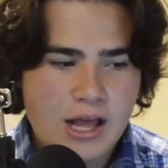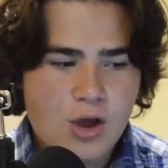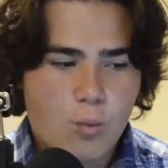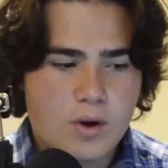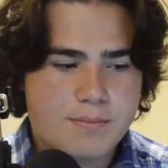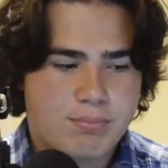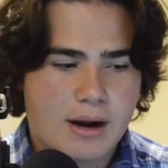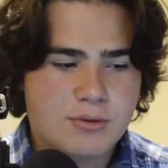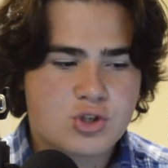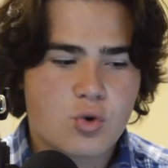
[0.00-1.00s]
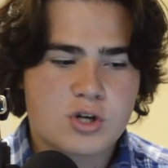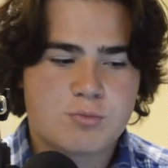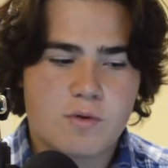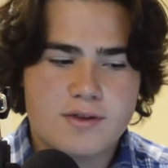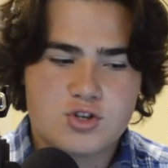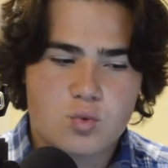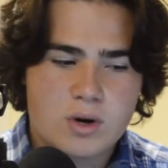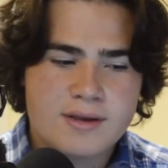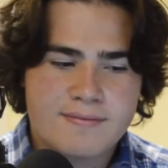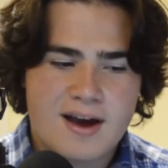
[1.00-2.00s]
When Brown scores more than
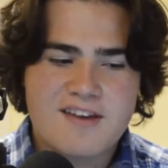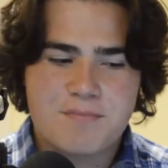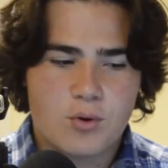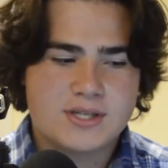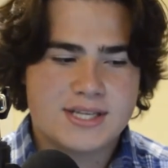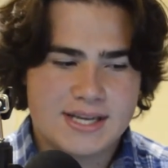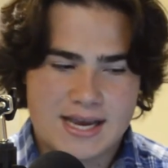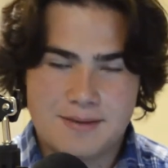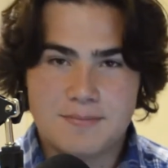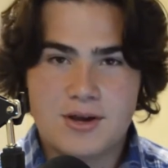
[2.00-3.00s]
25 points in a game,